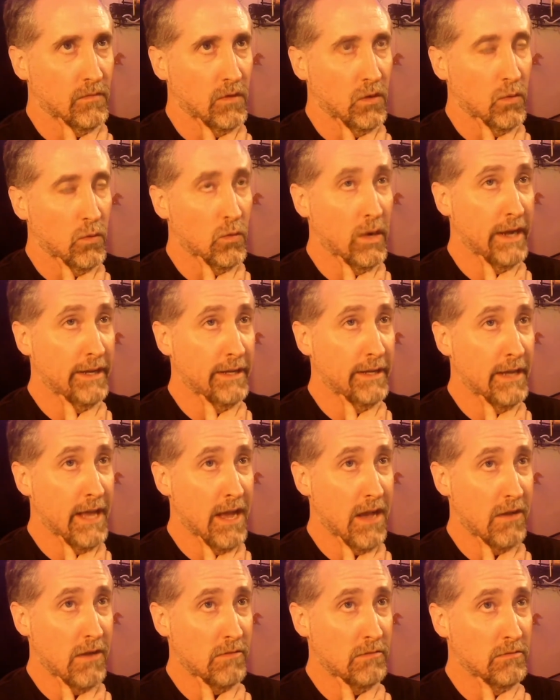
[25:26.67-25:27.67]
Right
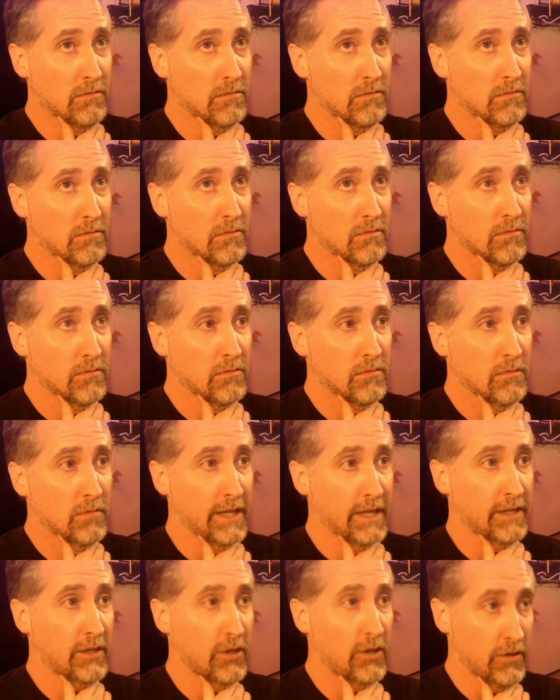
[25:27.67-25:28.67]
now,
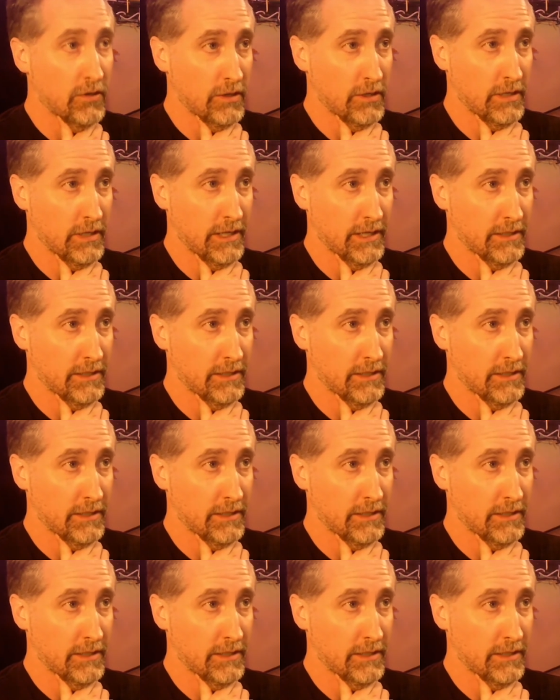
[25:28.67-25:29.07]
like currently.